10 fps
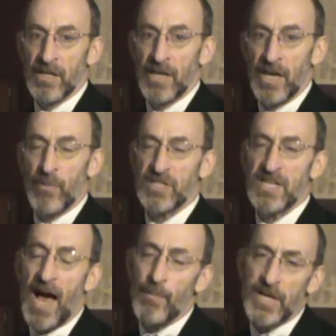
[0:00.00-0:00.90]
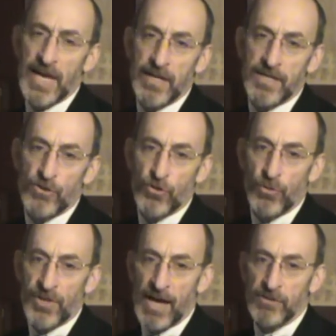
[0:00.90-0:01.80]
He was nominated in
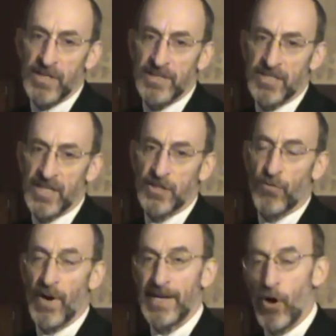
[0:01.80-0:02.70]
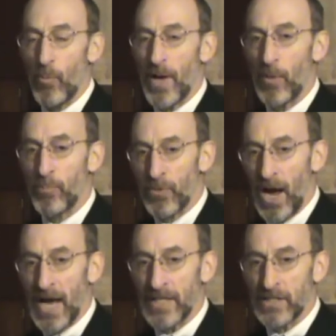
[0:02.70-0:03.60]
2006 for a Nobel
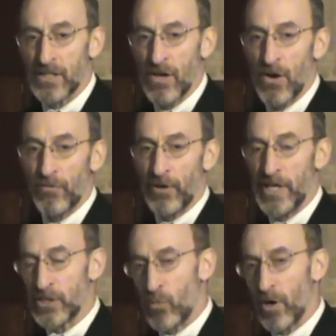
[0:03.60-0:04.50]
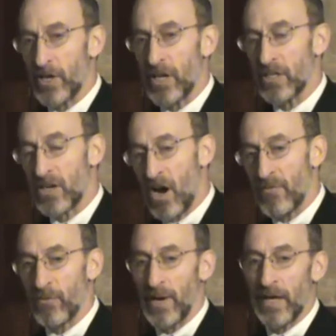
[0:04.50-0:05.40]
Prize for his work in
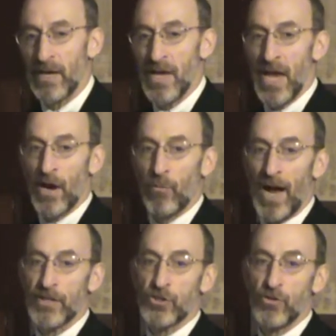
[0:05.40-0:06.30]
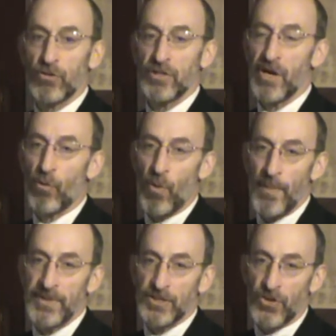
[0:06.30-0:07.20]
uncovering Iran's nuclear
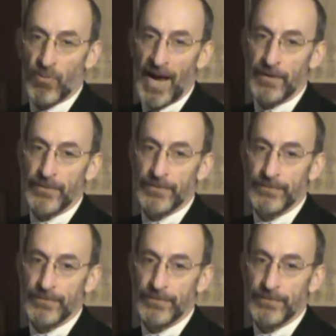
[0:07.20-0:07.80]
weapons threat.